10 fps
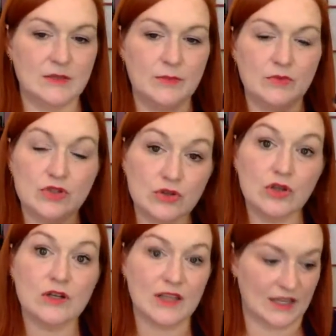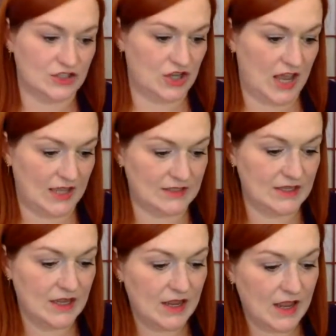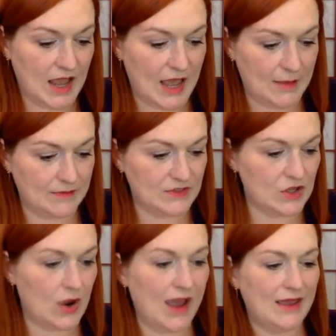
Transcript: look like Jet. Um, so I...